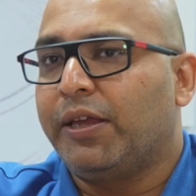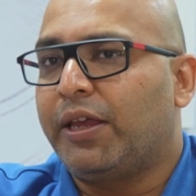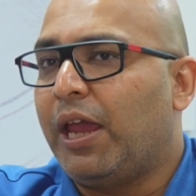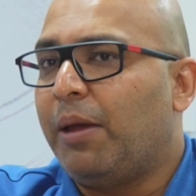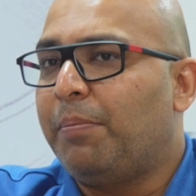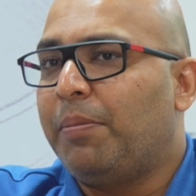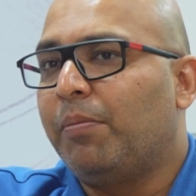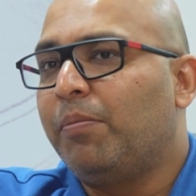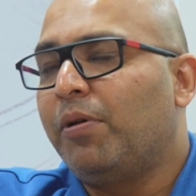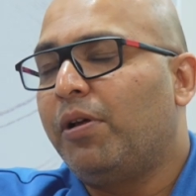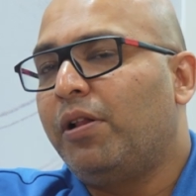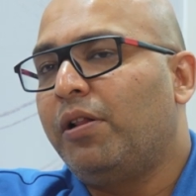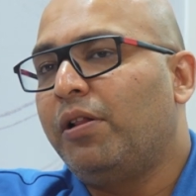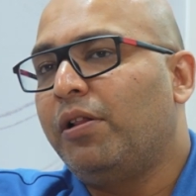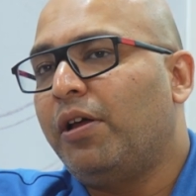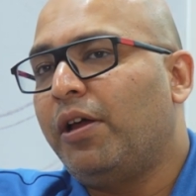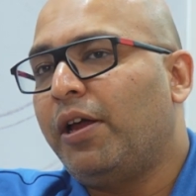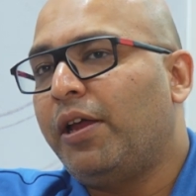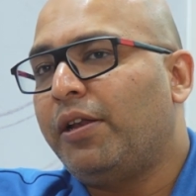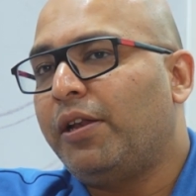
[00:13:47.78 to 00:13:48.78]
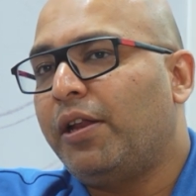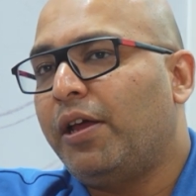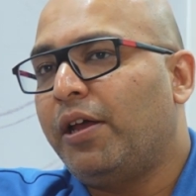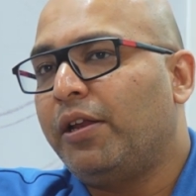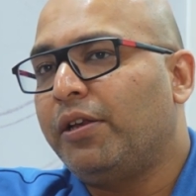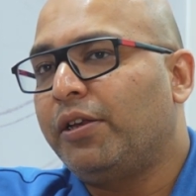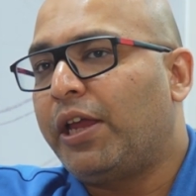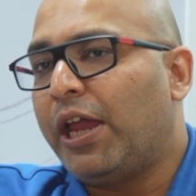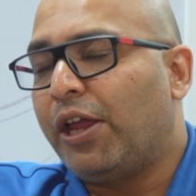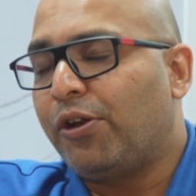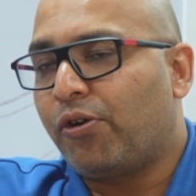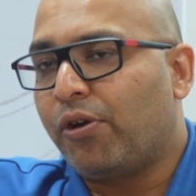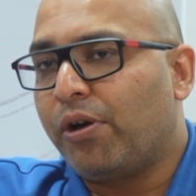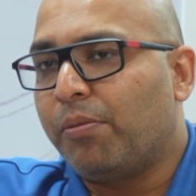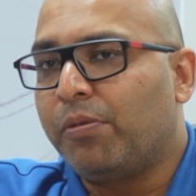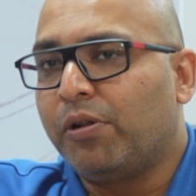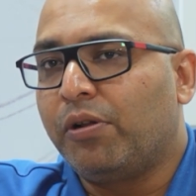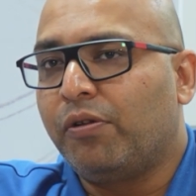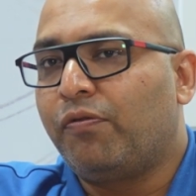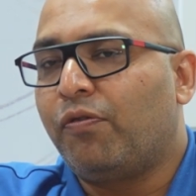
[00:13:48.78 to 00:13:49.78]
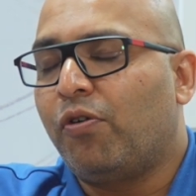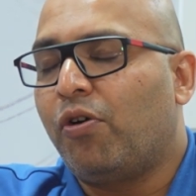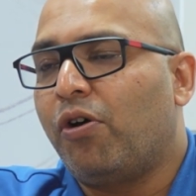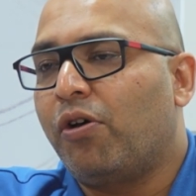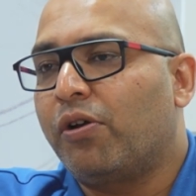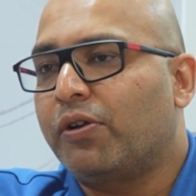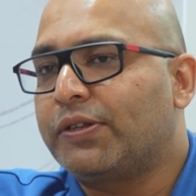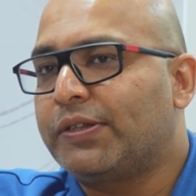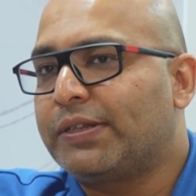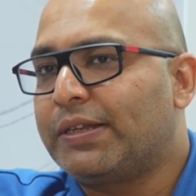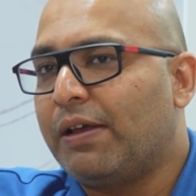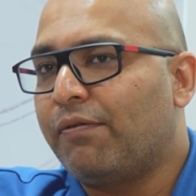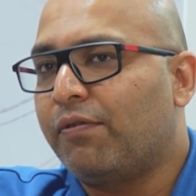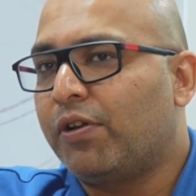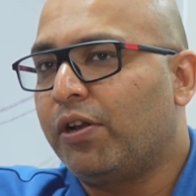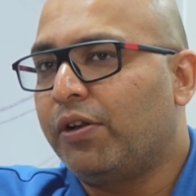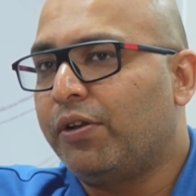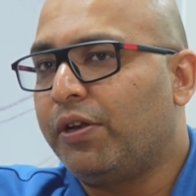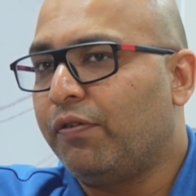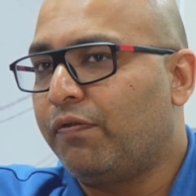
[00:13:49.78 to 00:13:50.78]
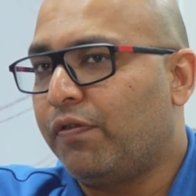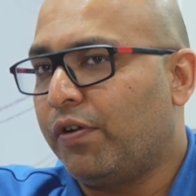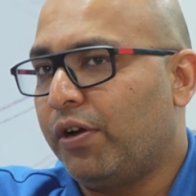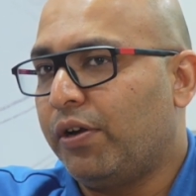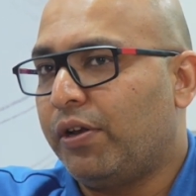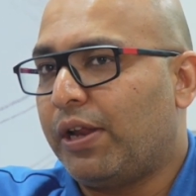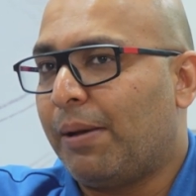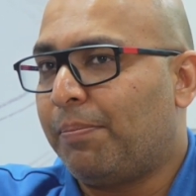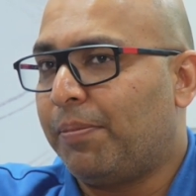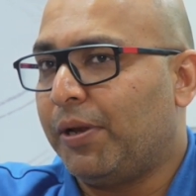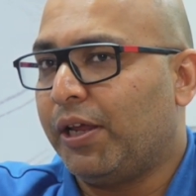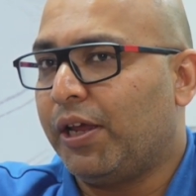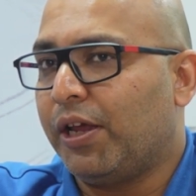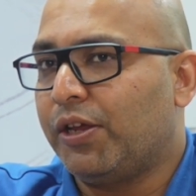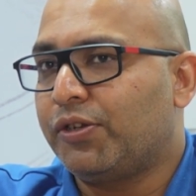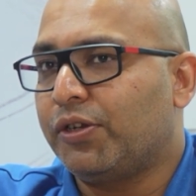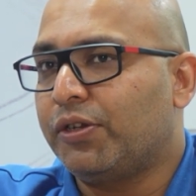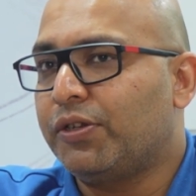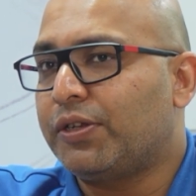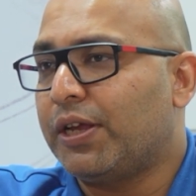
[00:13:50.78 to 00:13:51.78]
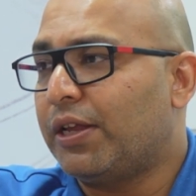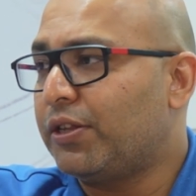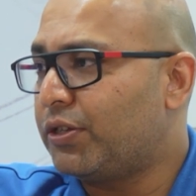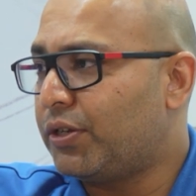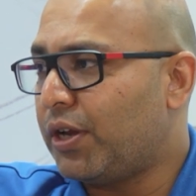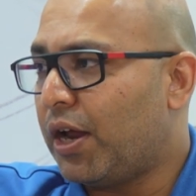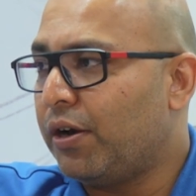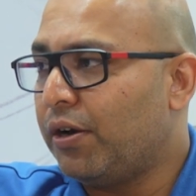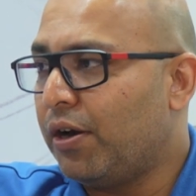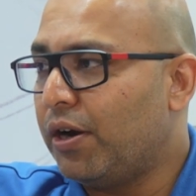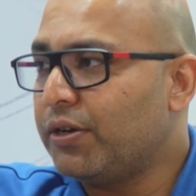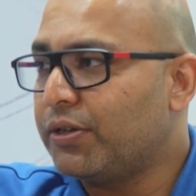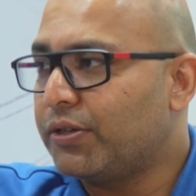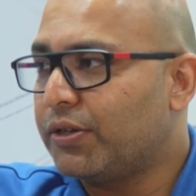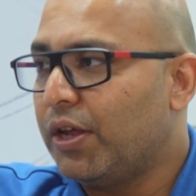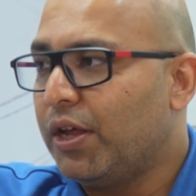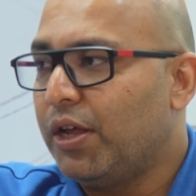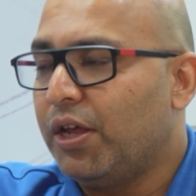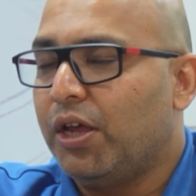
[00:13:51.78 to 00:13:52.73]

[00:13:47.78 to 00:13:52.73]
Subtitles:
capable and caterable for several different applications and standards,